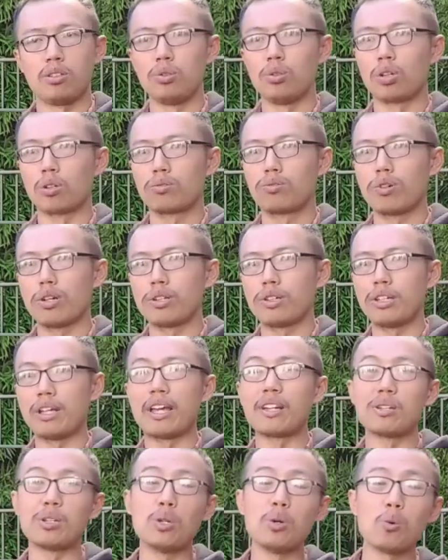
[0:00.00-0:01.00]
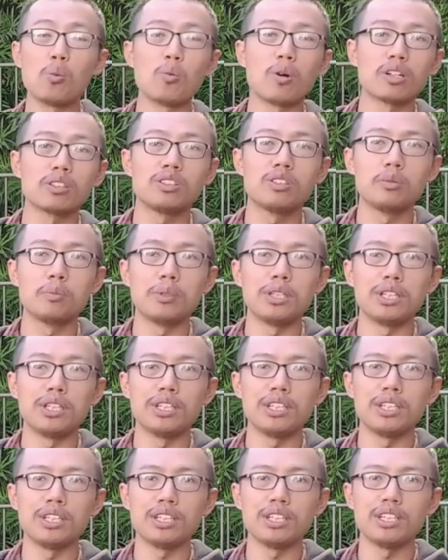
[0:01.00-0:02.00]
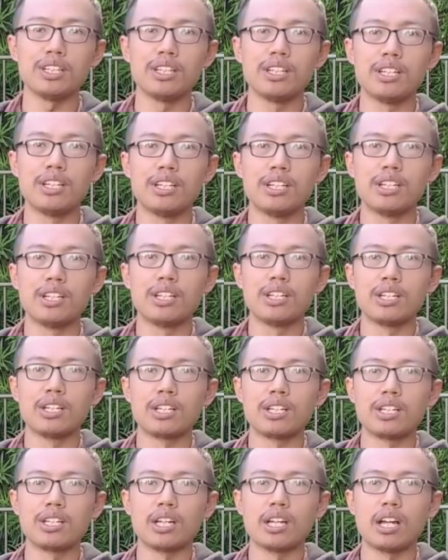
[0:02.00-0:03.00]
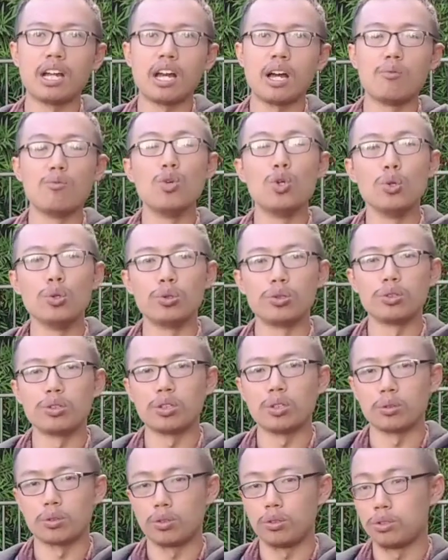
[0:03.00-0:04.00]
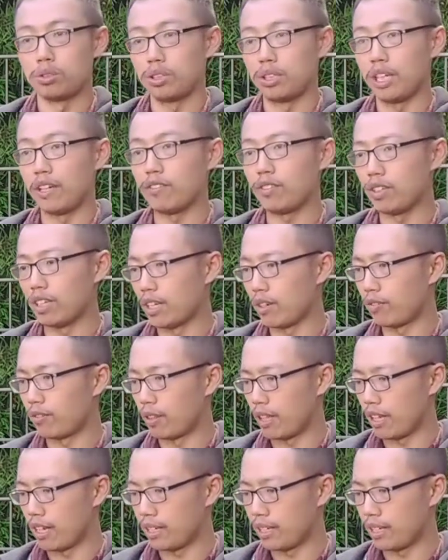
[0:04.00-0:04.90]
friendly, and you don't want to be rude. Even if they give